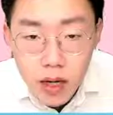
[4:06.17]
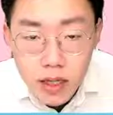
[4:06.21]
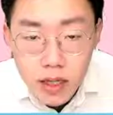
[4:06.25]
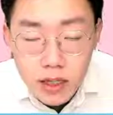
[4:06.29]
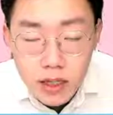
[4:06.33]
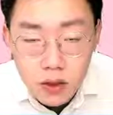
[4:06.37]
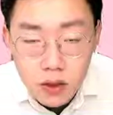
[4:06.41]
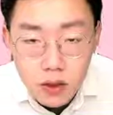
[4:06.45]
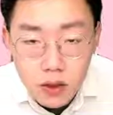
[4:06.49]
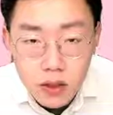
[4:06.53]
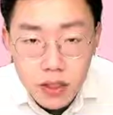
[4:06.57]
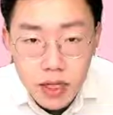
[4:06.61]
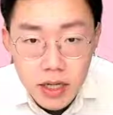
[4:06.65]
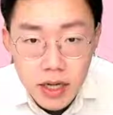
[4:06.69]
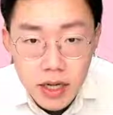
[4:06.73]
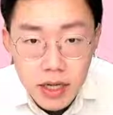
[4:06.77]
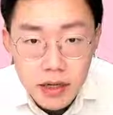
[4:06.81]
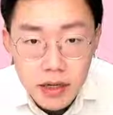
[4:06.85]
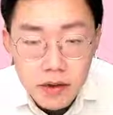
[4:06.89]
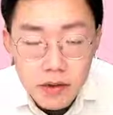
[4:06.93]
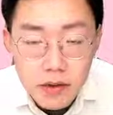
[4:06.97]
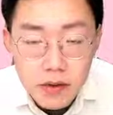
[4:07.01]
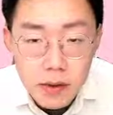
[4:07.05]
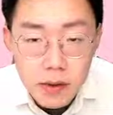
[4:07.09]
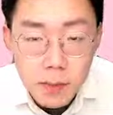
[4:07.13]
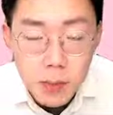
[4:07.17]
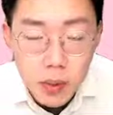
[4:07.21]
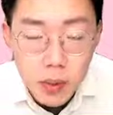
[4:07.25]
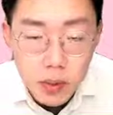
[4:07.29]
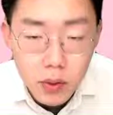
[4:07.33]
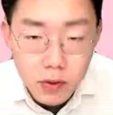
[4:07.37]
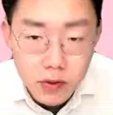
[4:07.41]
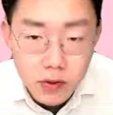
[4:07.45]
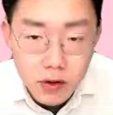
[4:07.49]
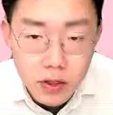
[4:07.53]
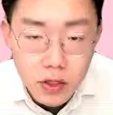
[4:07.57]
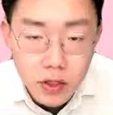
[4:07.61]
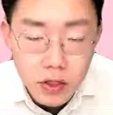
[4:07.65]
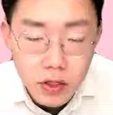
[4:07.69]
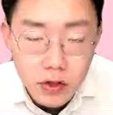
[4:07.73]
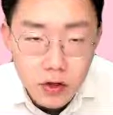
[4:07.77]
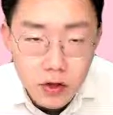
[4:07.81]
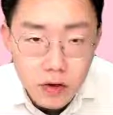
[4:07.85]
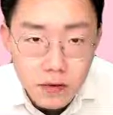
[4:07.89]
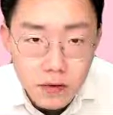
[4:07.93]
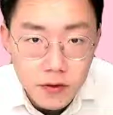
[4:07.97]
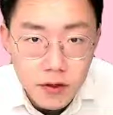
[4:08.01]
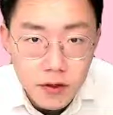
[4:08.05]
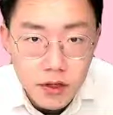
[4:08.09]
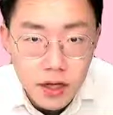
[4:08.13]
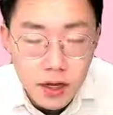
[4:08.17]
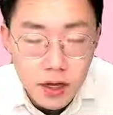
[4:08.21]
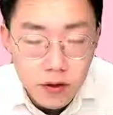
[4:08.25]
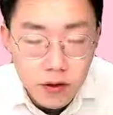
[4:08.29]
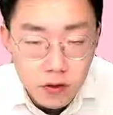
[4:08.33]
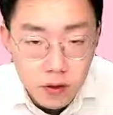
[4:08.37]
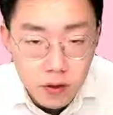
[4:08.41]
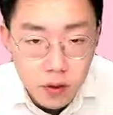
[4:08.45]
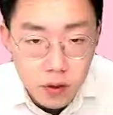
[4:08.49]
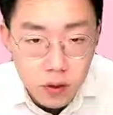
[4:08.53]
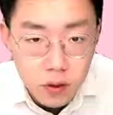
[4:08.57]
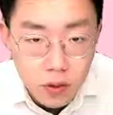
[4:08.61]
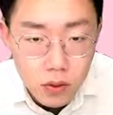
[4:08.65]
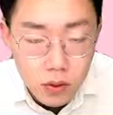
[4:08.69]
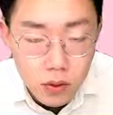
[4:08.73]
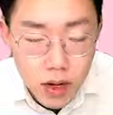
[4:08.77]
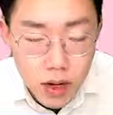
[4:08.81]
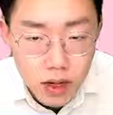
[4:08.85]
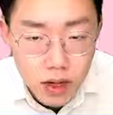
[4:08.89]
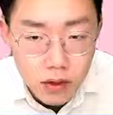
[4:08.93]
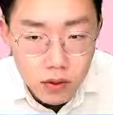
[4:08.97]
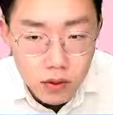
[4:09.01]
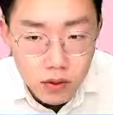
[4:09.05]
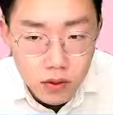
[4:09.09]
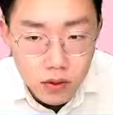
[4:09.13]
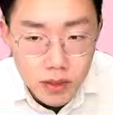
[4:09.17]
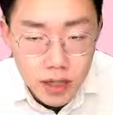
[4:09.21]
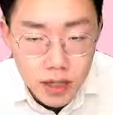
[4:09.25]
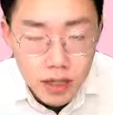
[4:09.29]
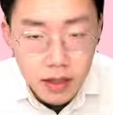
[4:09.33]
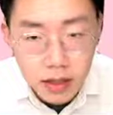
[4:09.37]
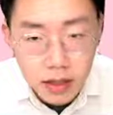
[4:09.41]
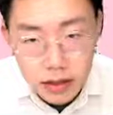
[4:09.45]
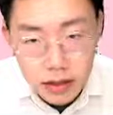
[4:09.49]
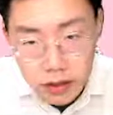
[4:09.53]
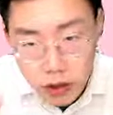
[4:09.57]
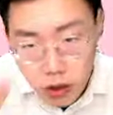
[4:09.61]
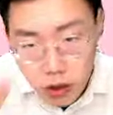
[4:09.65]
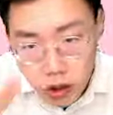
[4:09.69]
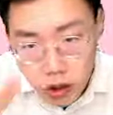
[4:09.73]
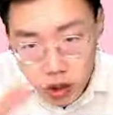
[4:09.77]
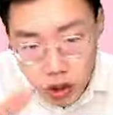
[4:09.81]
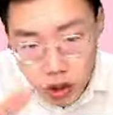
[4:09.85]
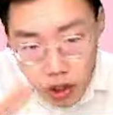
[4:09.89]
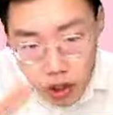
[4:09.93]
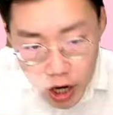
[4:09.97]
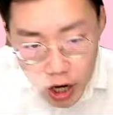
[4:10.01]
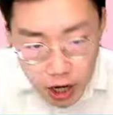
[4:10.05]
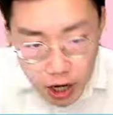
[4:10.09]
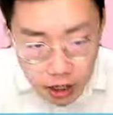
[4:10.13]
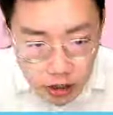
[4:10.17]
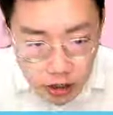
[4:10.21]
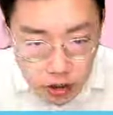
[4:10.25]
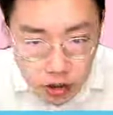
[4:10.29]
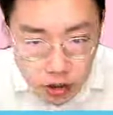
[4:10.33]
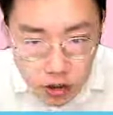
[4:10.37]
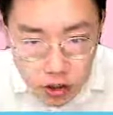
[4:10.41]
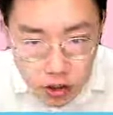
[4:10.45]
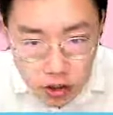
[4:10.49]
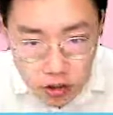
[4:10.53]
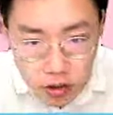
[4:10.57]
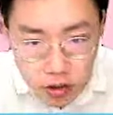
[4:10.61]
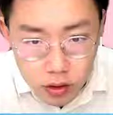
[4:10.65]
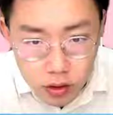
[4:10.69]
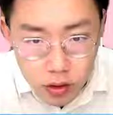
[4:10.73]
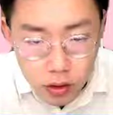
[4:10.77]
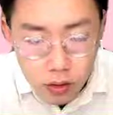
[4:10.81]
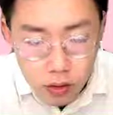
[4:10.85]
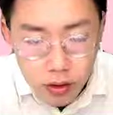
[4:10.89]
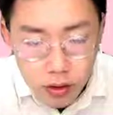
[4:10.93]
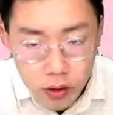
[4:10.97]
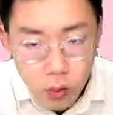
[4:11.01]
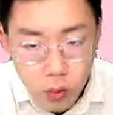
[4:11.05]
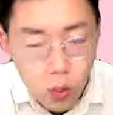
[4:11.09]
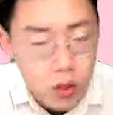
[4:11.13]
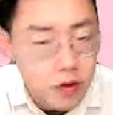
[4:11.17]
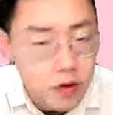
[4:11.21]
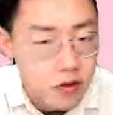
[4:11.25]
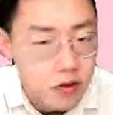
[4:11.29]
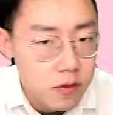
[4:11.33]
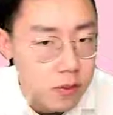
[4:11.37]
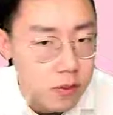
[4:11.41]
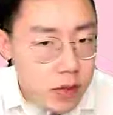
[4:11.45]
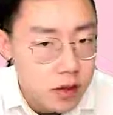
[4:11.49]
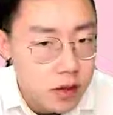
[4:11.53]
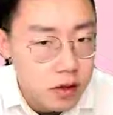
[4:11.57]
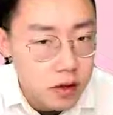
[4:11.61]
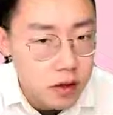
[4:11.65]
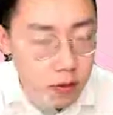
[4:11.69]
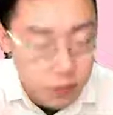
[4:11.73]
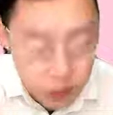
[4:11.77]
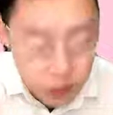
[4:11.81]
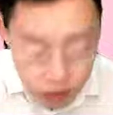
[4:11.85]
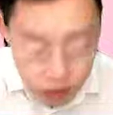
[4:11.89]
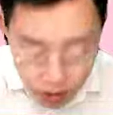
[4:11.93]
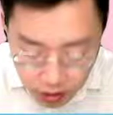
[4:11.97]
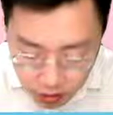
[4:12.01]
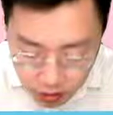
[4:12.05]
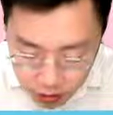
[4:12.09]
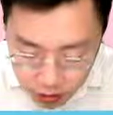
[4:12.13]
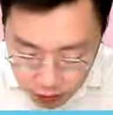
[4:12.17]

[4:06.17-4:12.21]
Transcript: coordinate, the positions of the xy coordinate is changed. Okay, what is the meaning of change?